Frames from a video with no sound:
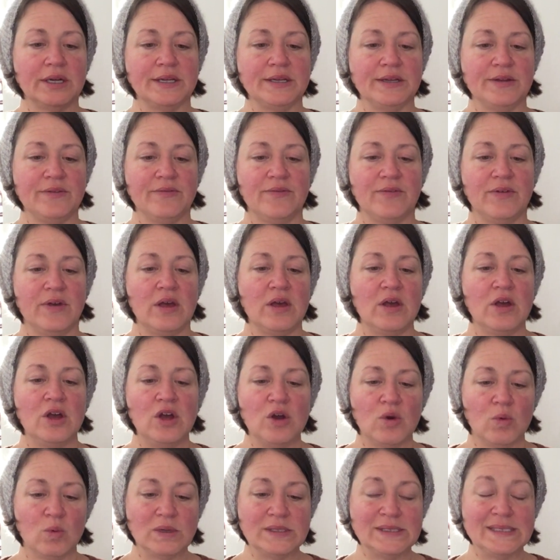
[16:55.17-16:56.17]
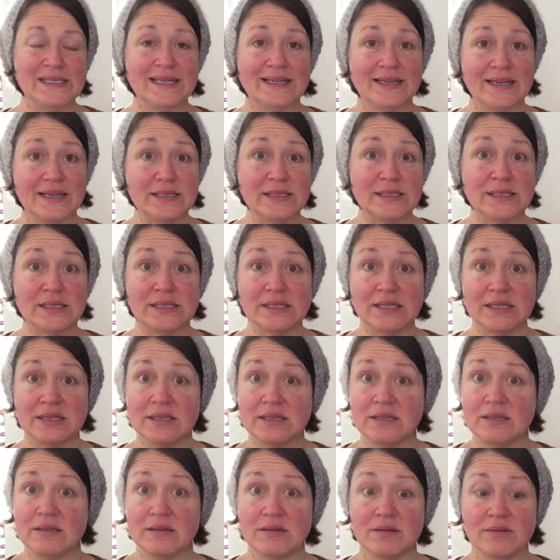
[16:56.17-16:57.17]
And if once it gets to
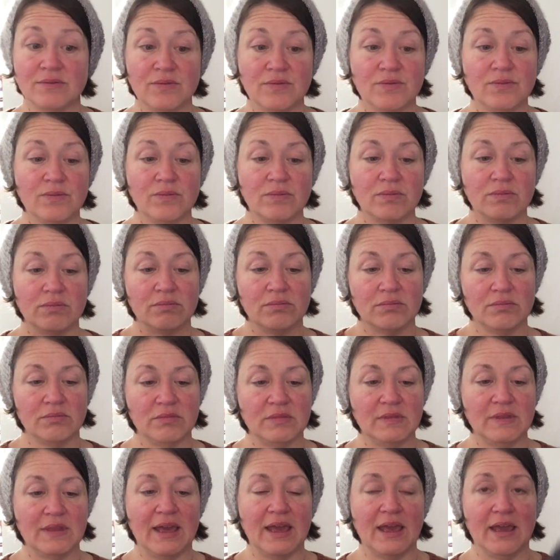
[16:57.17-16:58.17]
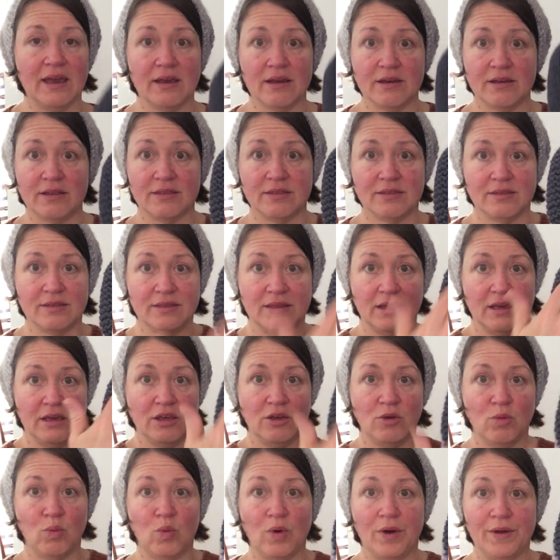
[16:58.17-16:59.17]
the length that
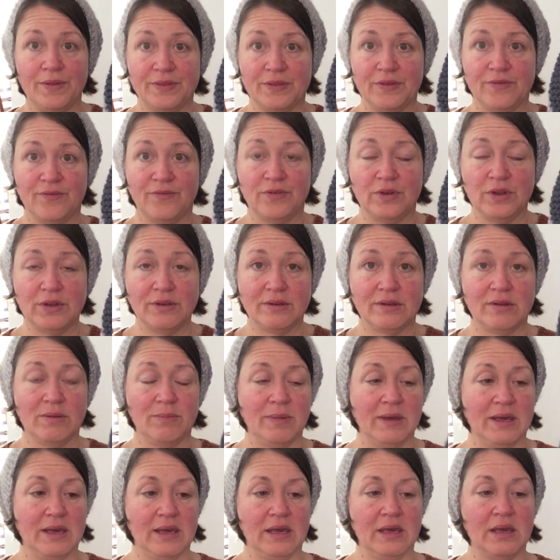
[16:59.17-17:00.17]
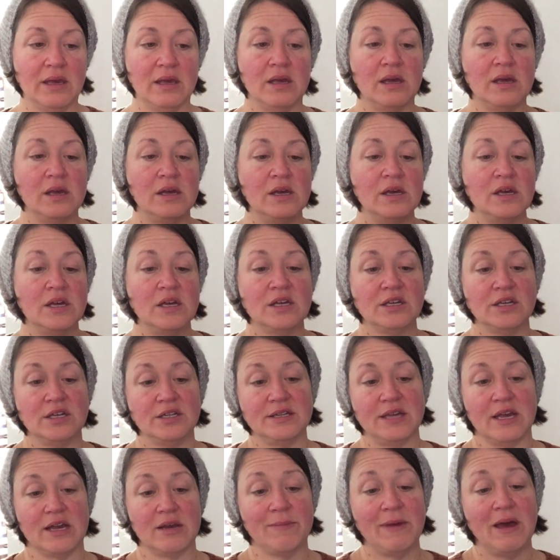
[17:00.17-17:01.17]
you want the foot to be, you
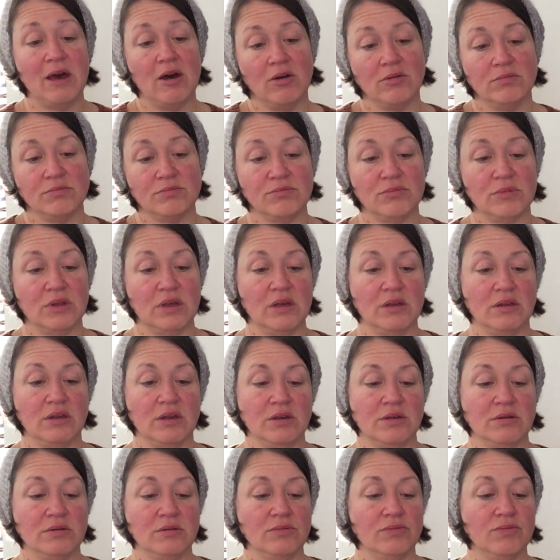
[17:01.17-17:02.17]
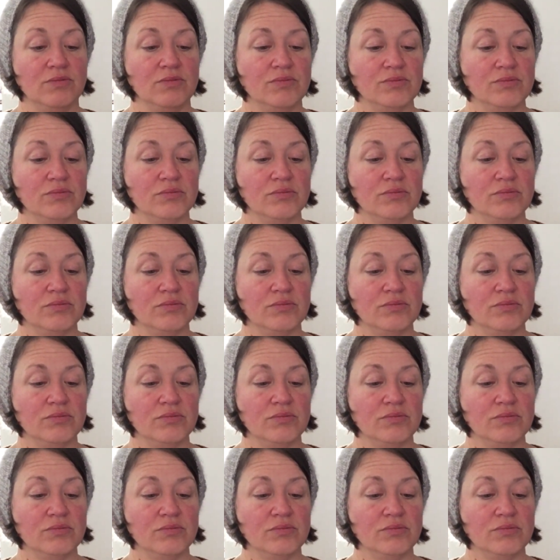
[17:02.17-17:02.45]
take them out and you